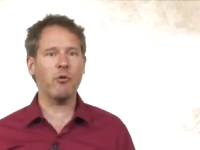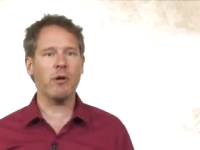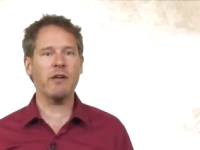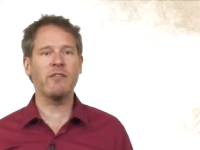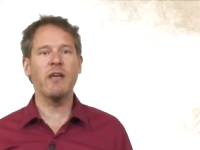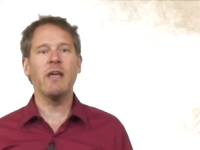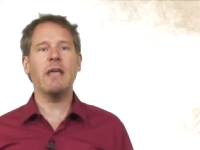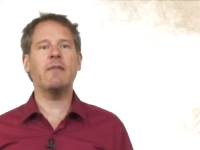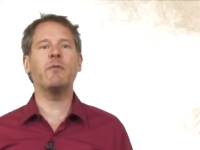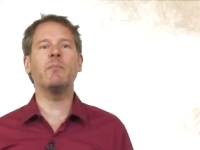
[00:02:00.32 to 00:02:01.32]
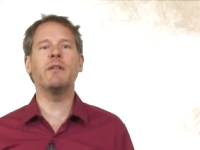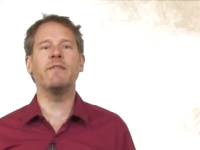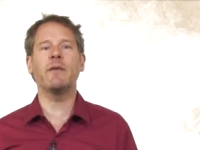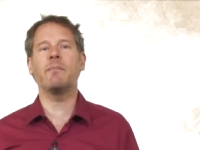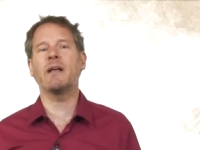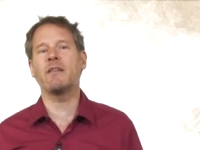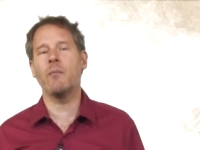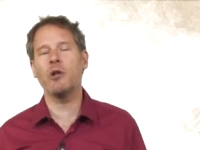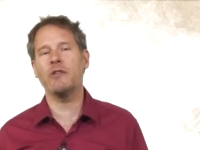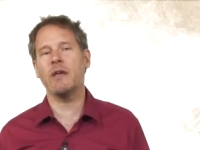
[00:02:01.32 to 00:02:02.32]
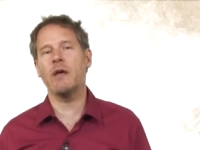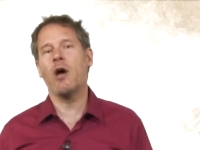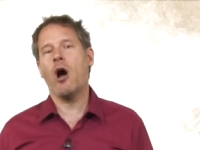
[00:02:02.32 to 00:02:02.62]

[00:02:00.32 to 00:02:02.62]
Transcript: critics even believe that Pasamonte